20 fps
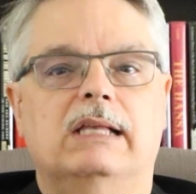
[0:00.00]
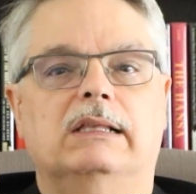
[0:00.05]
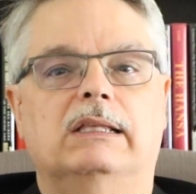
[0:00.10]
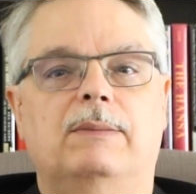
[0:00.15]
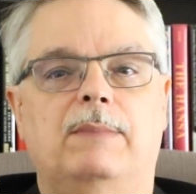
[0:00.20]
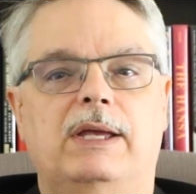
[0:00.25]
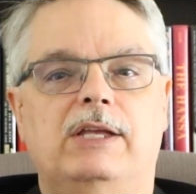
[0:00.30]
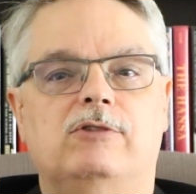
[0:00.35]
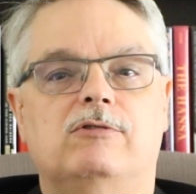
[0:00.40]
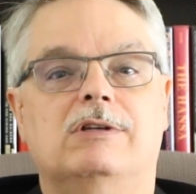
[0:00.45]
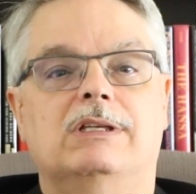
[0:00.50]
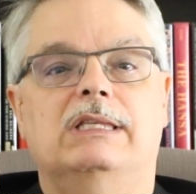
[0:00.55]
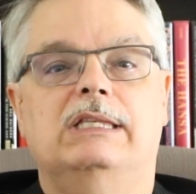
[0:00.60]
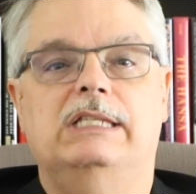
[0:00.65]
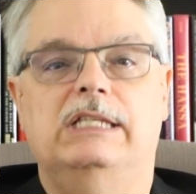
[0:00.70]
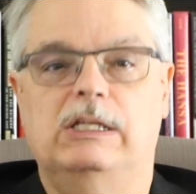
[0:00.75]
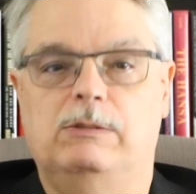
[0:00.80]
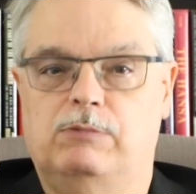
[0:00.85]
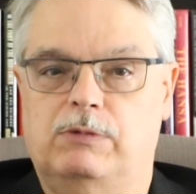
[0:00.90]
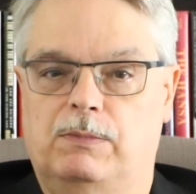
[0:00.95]
Lemaitre
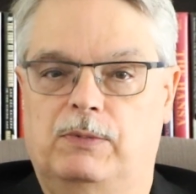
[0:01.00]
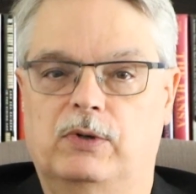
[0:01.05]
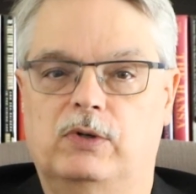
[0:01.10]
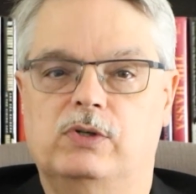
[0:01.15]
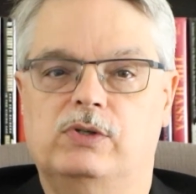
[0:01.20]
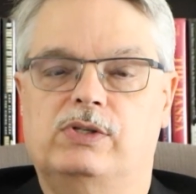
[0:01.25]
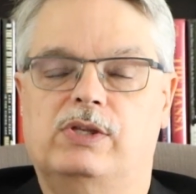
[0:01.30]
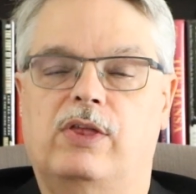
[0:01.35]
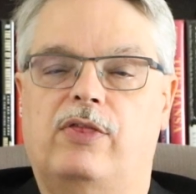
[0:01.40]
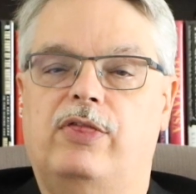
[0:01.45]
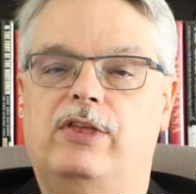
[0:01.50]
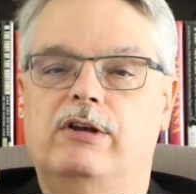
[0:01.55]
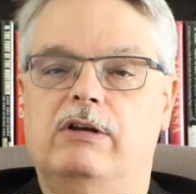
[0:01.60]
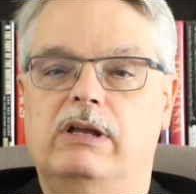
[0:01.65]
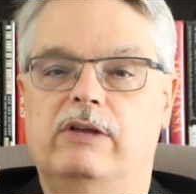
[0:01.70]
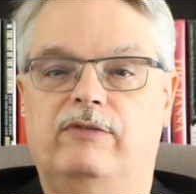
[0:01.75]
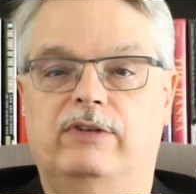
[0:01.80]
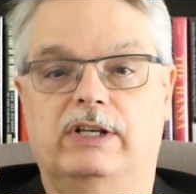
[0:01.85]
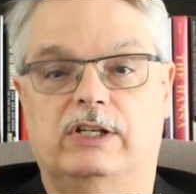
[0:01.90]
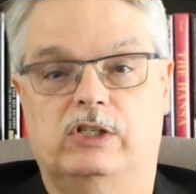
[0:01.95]
did propose the
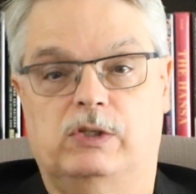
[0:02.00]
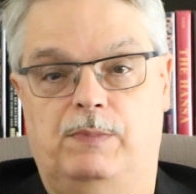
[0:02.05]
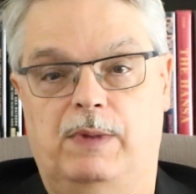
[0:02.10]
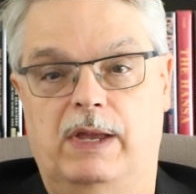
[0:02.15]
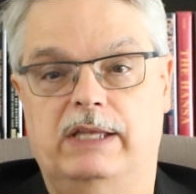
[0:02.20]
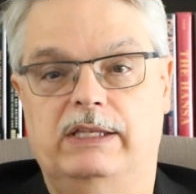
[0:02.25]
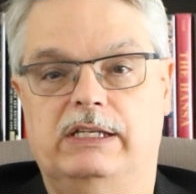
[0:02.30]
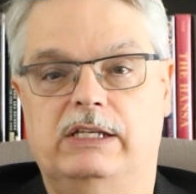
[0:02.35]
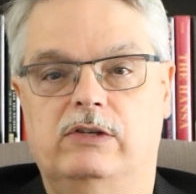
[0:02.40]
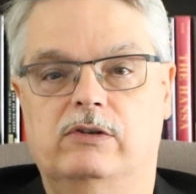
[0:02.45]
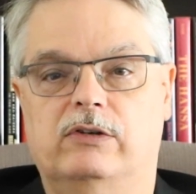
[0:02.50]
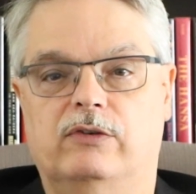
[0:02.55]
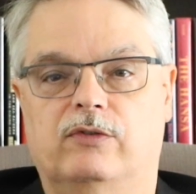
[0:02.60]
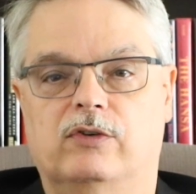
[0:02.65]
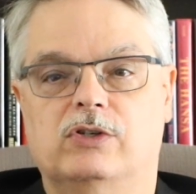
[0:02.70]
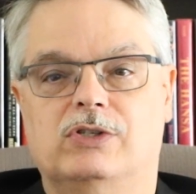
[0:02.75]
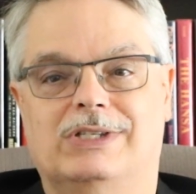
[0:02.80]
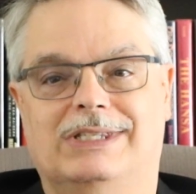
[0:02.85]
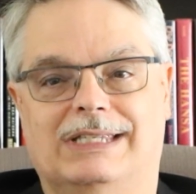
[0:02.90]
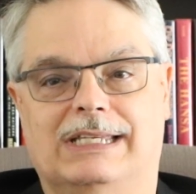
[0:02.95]
theory of an expanding
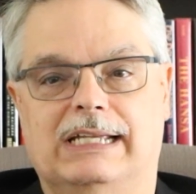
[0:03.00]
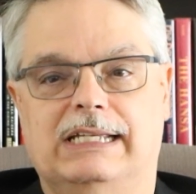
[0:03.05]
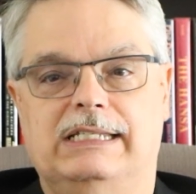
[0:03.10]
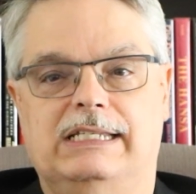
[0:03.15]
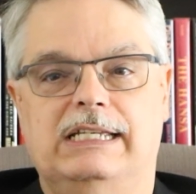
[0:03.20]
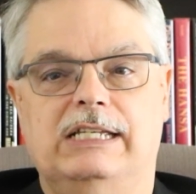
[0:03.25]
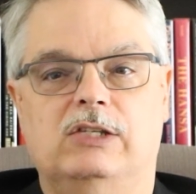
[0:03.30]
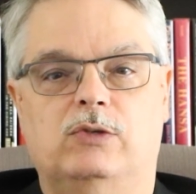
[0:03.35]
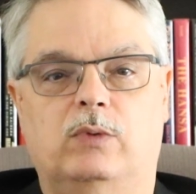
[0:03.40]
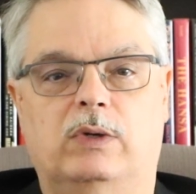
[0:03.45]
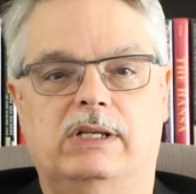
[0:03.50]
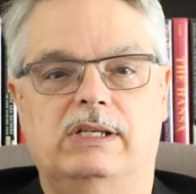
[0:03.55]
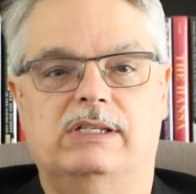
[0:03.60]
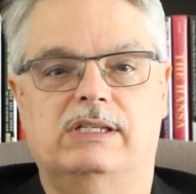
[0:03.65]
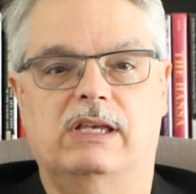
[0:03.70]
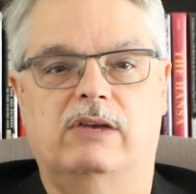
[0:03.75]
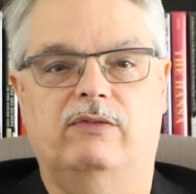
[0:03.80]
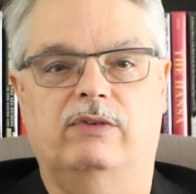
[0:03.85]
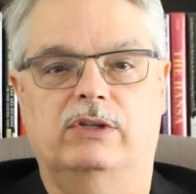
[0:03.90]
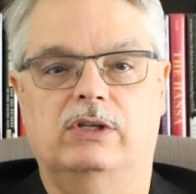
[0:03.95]
universe in
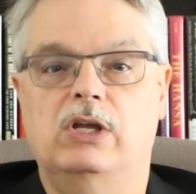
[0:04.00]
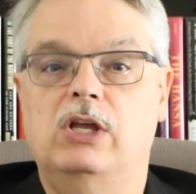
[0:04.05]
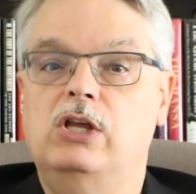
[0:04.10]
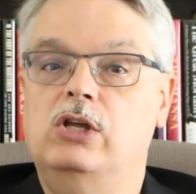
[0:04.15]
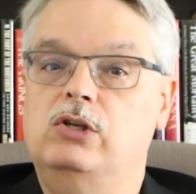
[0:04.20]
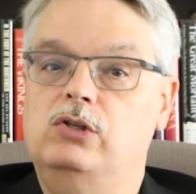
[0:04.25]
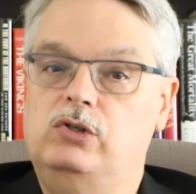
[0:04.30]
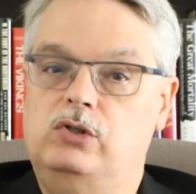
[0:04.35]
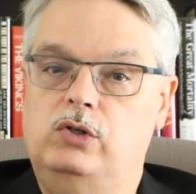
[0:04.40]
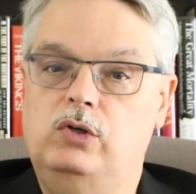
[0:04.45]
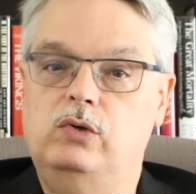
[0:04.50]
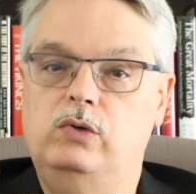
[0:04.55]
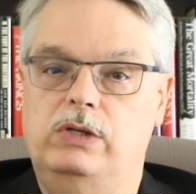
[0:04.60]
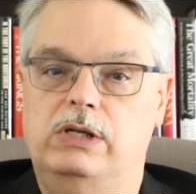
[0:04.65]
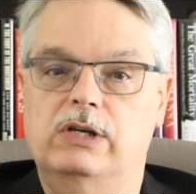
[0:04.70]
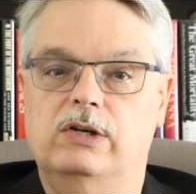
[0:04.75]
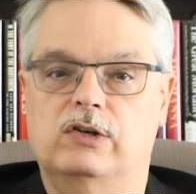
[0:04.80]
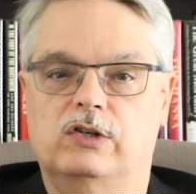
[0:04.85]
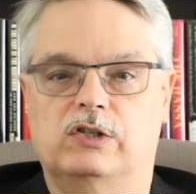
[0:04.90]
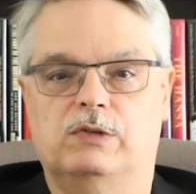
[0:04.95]
1927, two
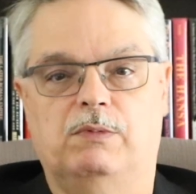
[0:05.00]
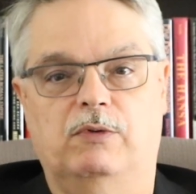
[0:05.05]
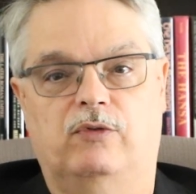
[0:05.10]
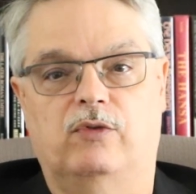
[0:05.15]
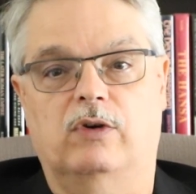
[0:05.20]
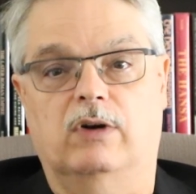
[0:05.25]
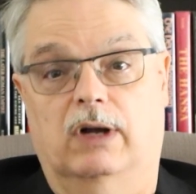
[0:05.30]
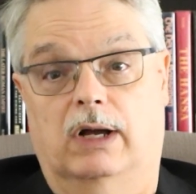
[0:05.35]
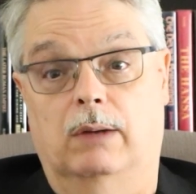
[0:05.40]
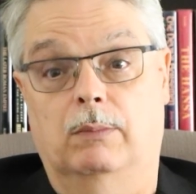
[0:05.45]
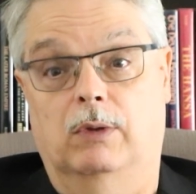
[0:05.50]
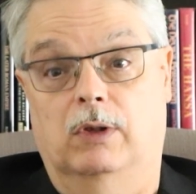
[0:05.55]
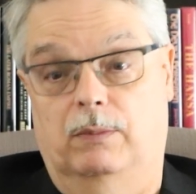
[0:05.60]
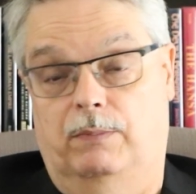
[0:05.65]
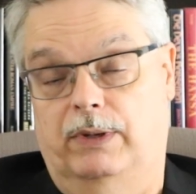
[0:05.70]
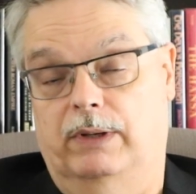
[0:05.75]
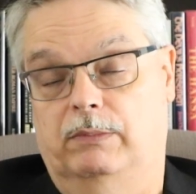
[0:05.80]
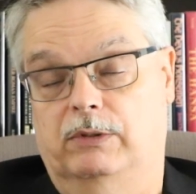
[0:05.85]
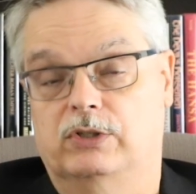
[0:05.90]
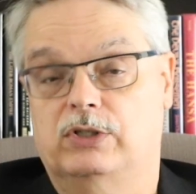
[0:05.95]
years before Hubble
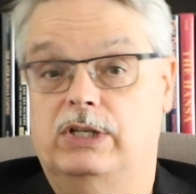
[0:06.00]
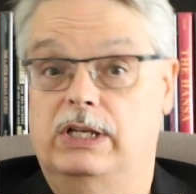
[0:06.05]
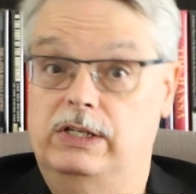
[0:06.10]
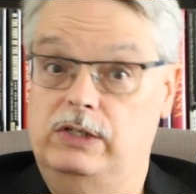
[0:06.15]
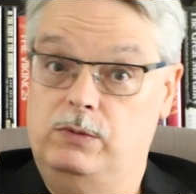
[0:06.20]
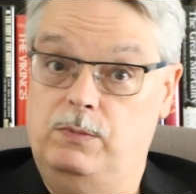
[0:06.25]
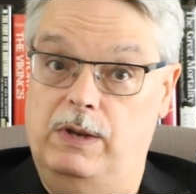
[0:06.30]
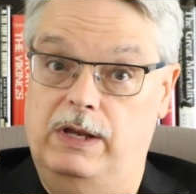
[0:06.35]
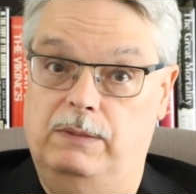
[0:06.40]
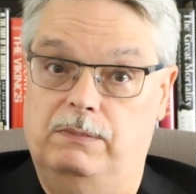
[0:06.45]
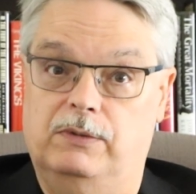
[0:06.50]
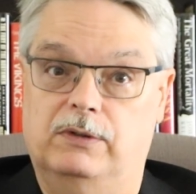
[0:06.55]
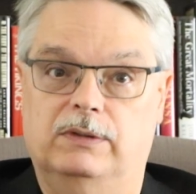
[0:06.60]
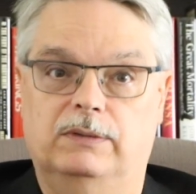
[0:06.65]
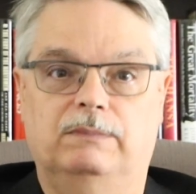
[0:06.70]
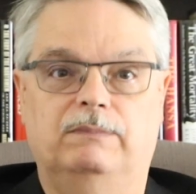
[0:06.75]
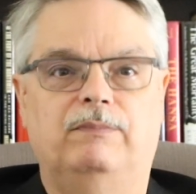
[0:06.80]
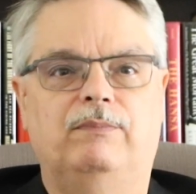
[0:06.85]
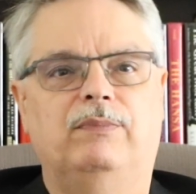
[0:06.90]
published his paper.